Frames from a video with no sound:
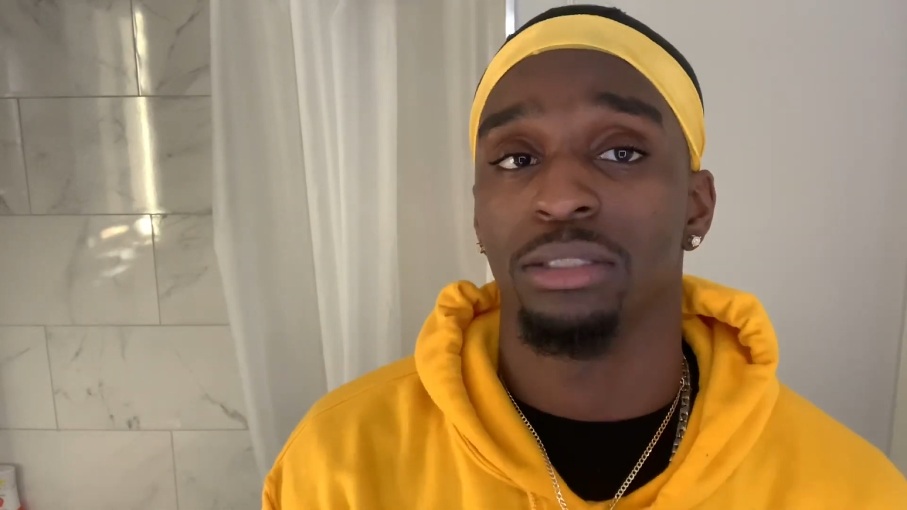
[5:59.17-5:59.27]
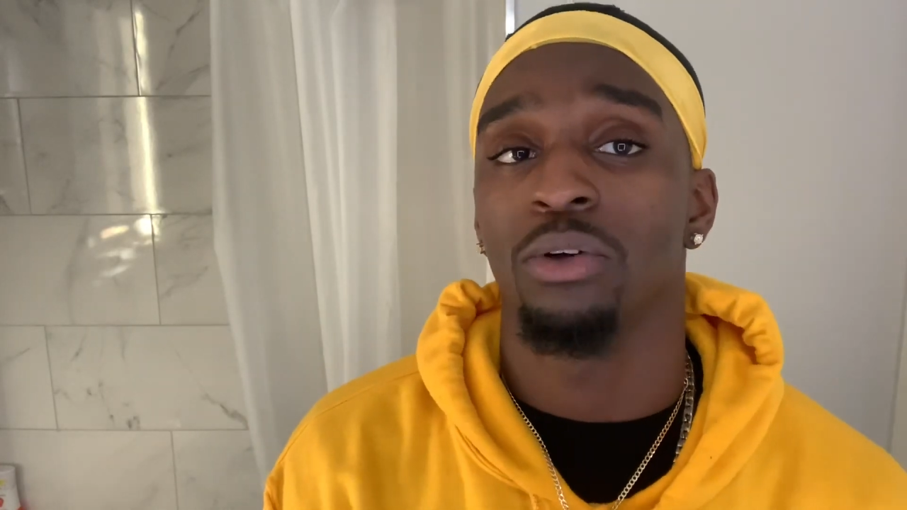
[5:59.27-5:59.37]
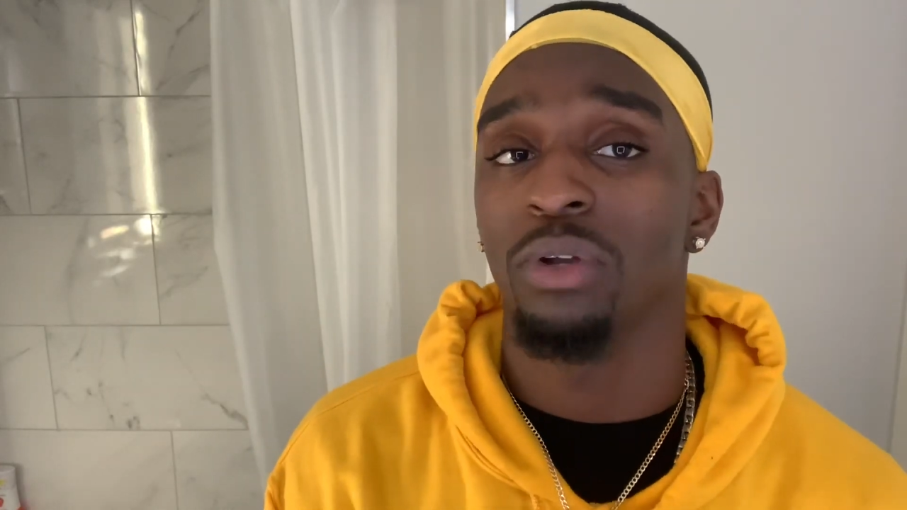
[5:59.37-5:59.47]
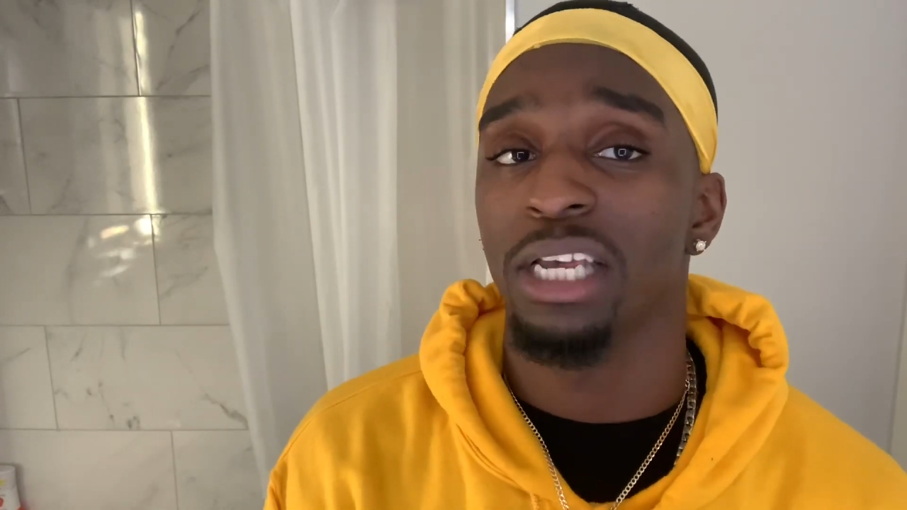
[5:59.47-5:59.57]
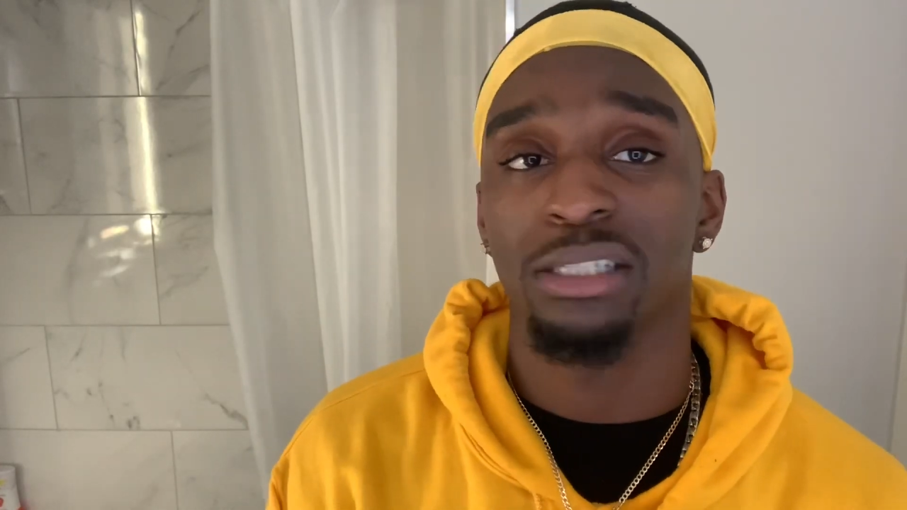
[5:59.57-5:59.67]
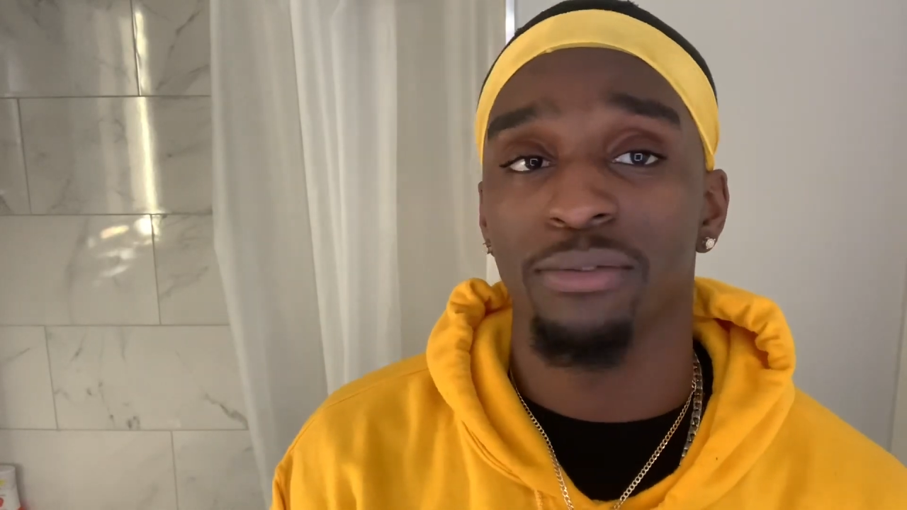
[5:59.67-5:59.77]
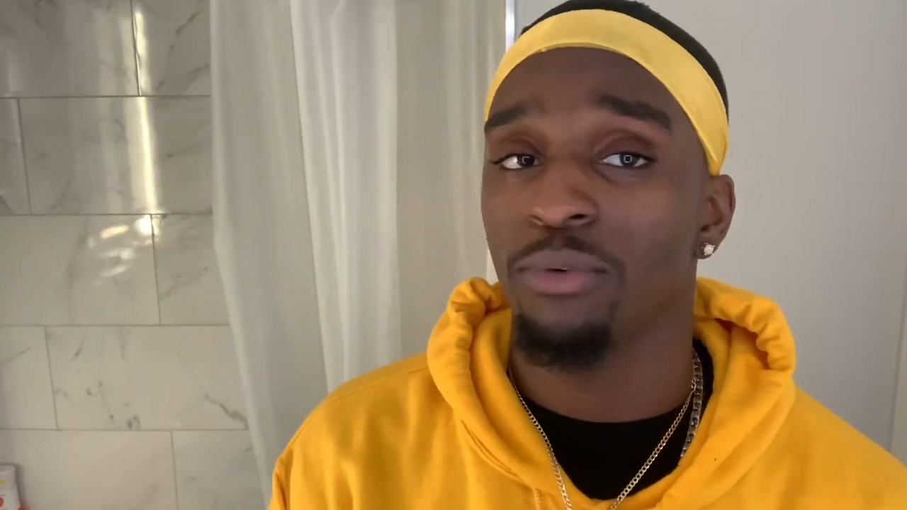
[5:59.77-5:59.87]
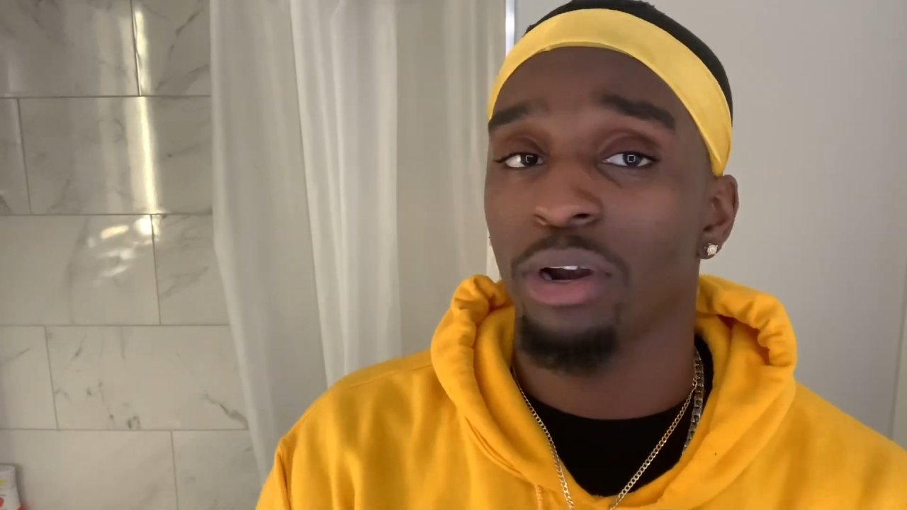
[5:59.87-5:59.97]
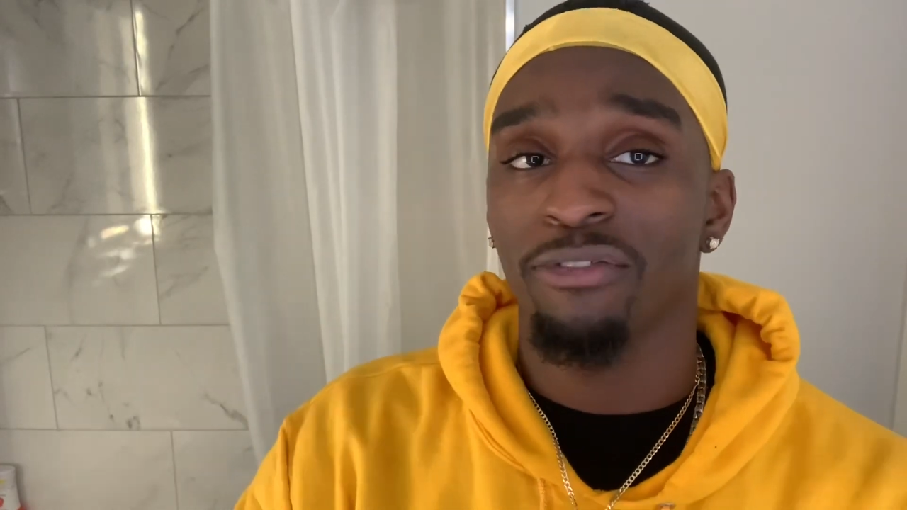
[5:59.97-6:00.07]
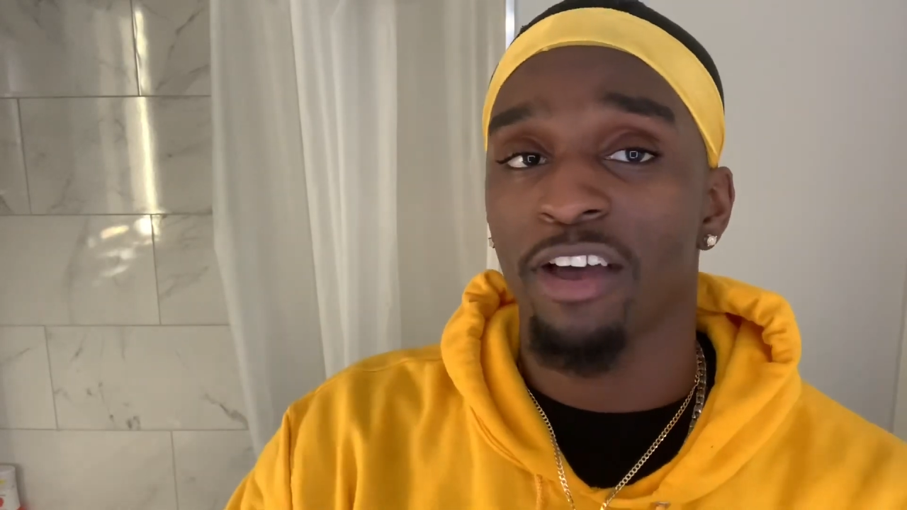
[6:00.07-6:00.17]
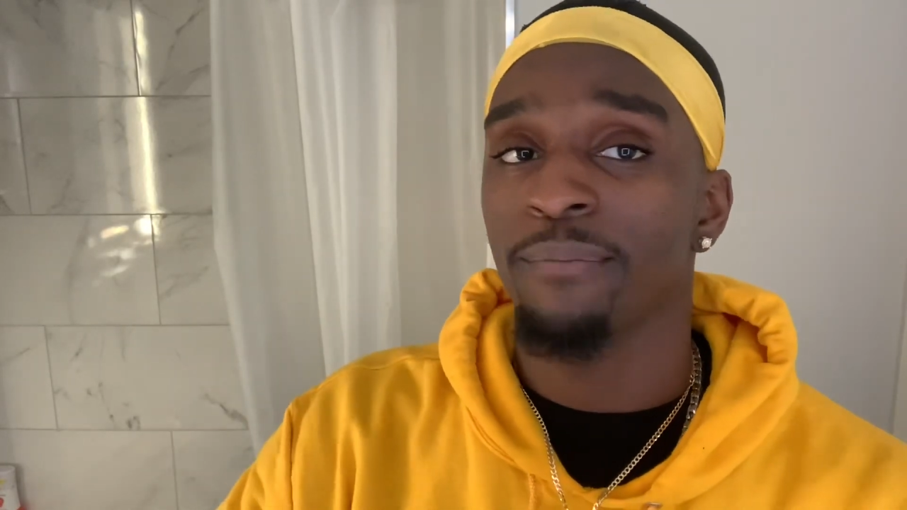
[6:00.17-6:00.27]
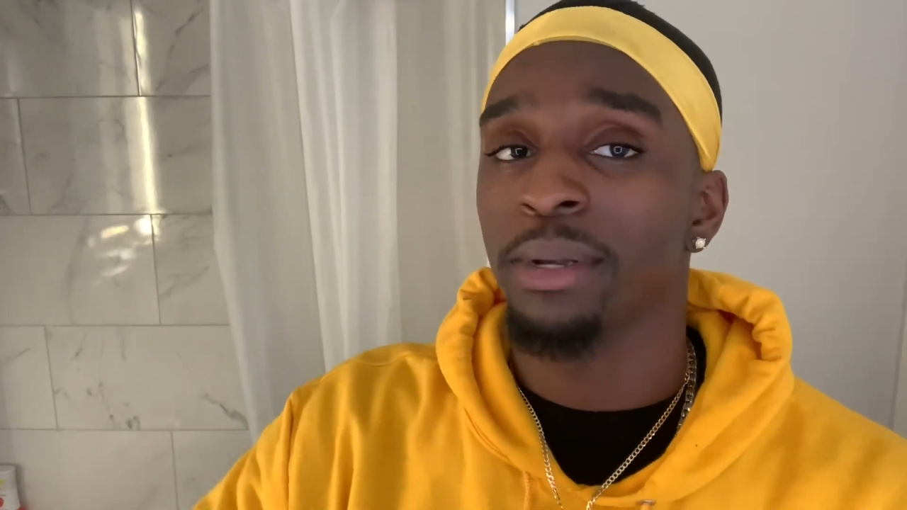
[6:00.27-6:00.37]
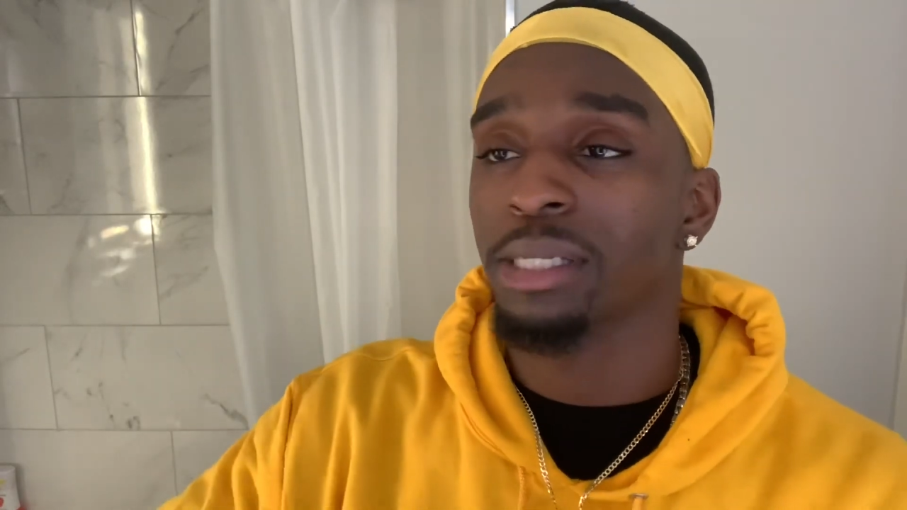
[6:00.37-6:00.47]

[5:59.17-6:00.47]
no less than 45 minutes.